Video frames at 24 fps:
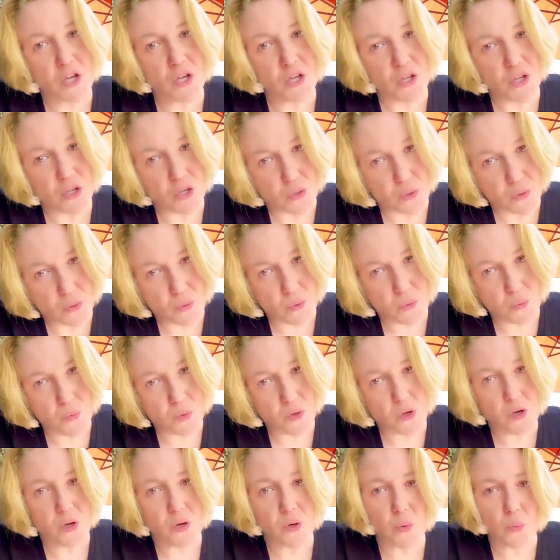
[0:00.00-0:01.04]
You
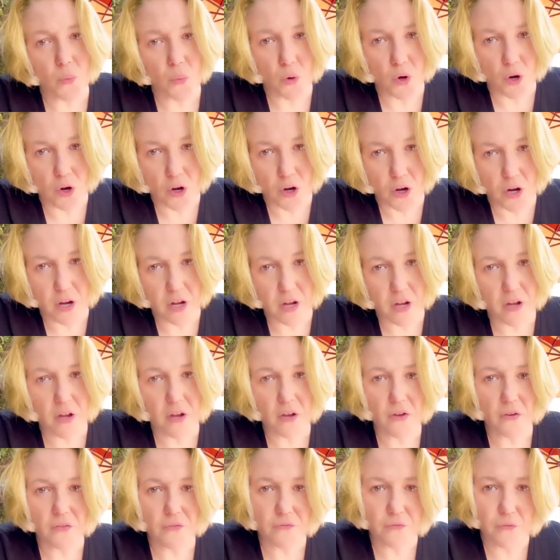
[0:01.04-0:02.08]
work
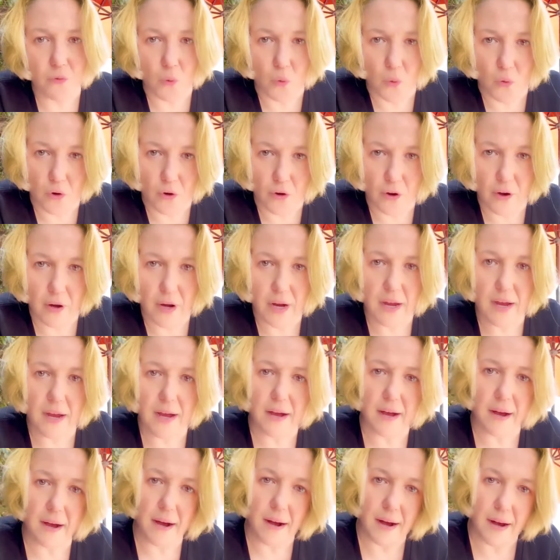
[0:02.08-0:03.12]
for
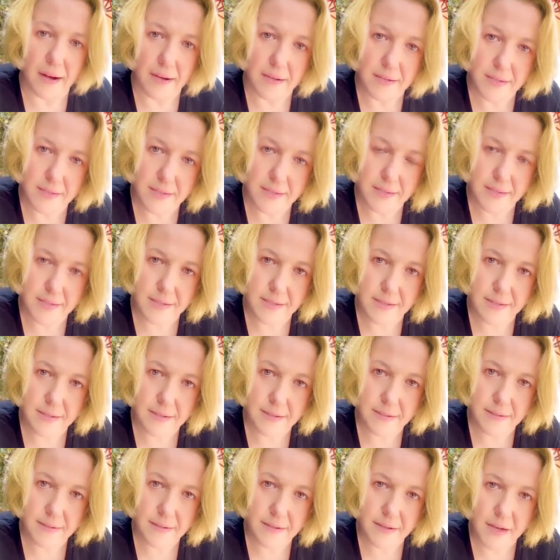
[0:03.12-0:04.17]
us.
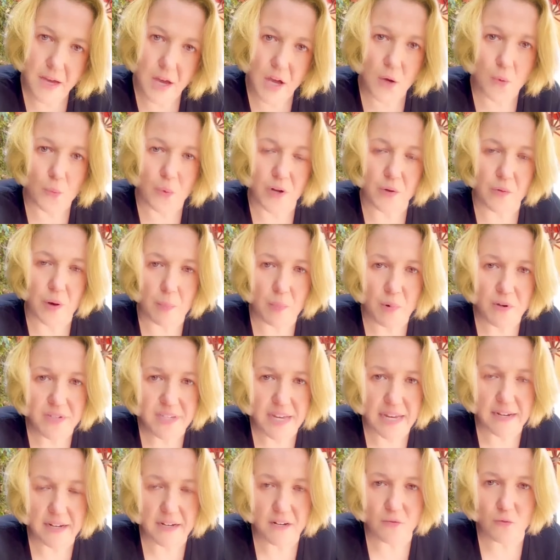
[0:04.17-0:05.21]
When
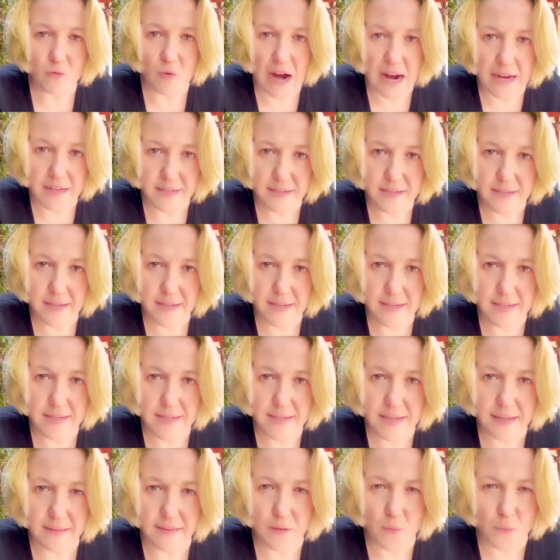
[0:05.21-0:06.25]
Representative Raskin
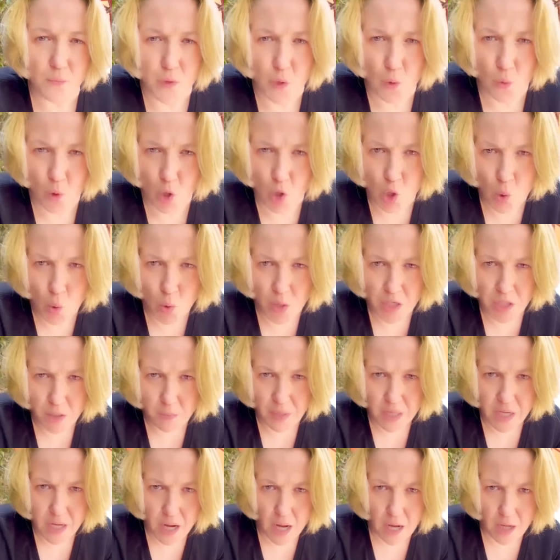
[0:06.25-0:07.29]
said that there were going to
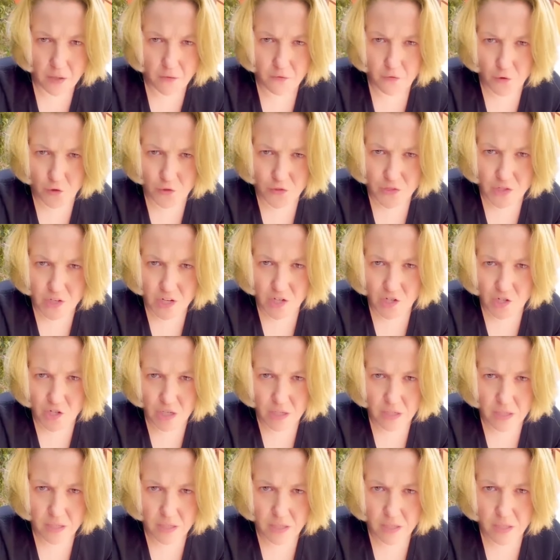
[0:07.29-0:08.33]
be
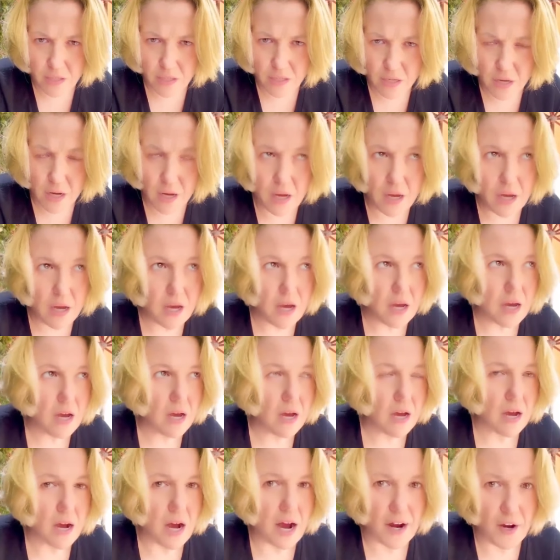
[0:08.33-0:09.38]
conversations,
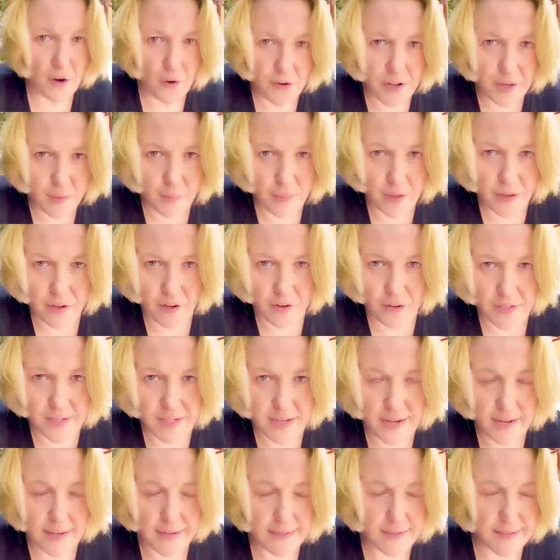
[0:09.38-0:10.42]
I heard him on Chris
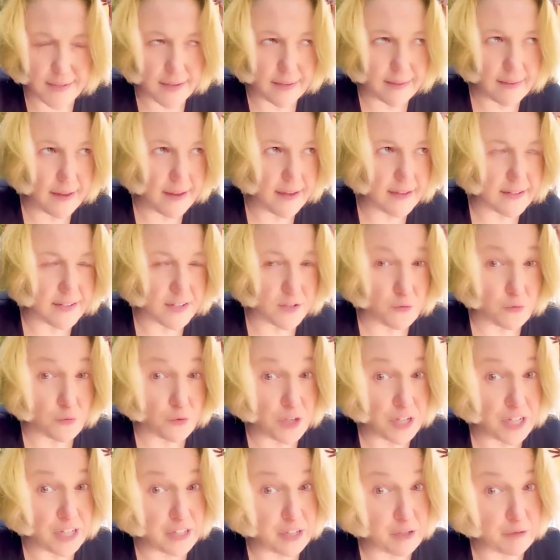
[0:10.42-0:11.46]
Hayes say that, and it
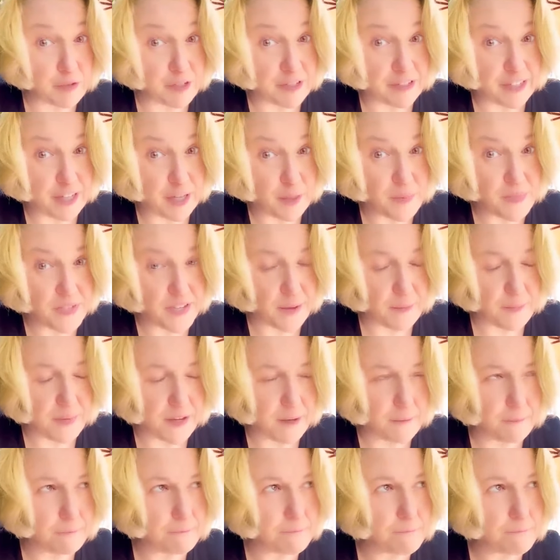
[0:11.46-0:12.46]
really, really upset me.